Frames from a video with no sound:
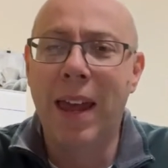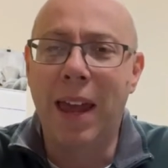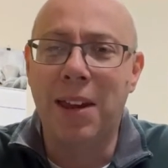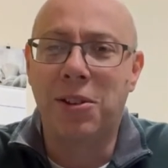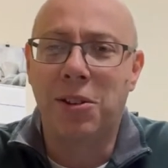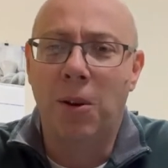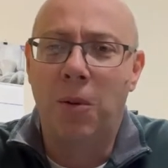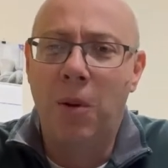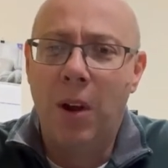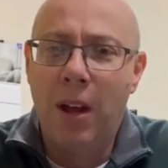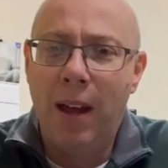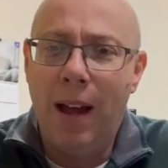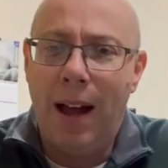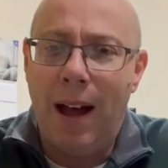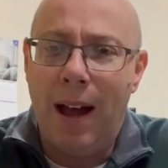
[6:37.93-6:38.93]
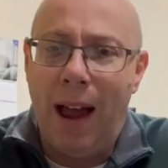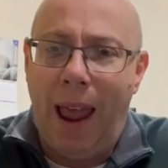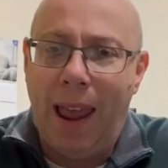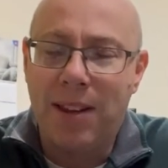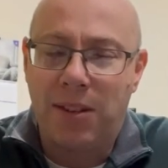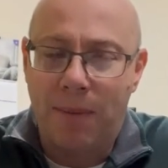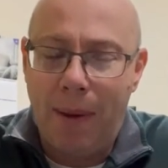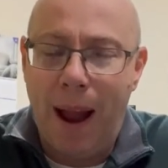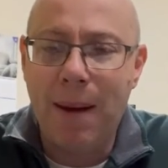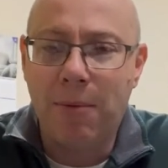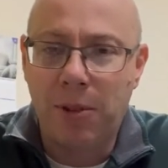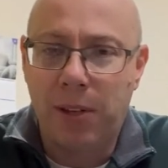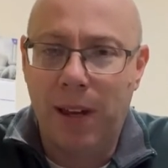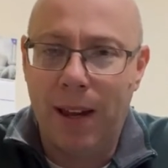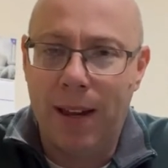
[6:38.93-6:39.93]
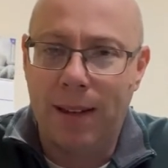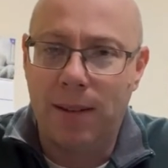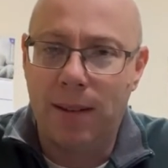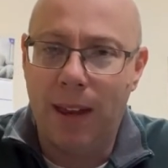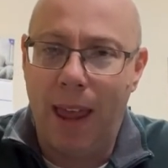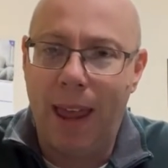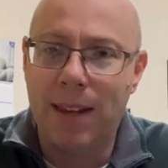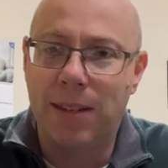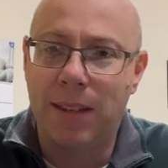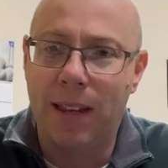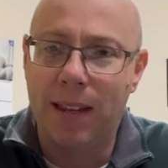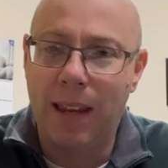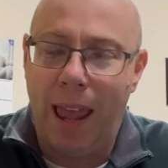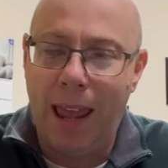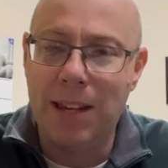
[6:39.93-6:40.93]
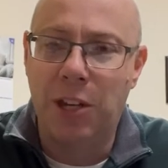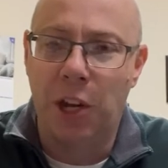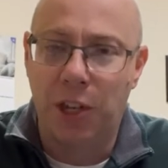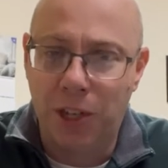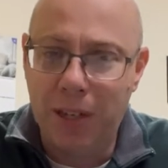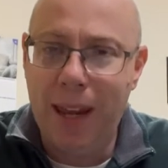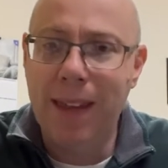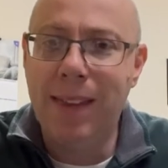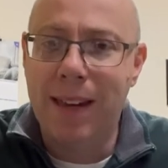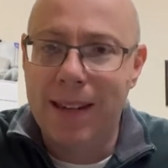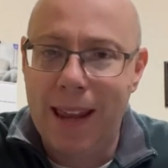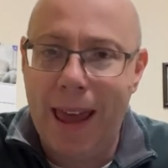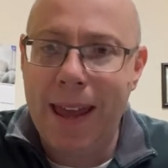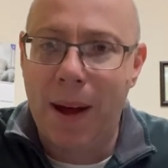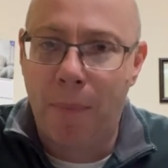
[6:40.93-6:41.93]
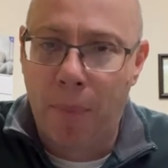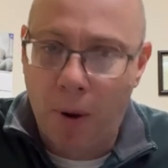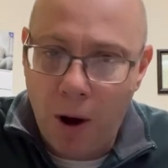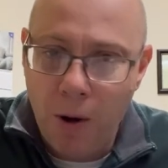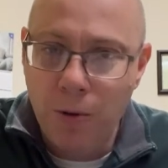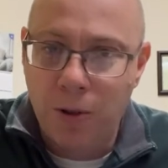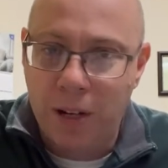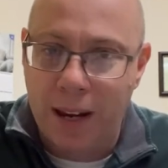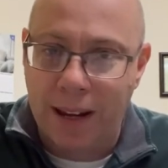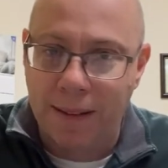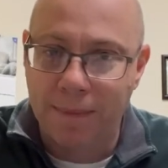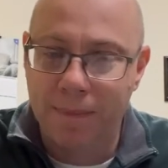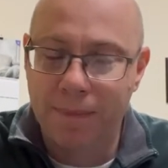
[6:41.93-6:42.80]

And so as the Bible says, as you see the day approaching,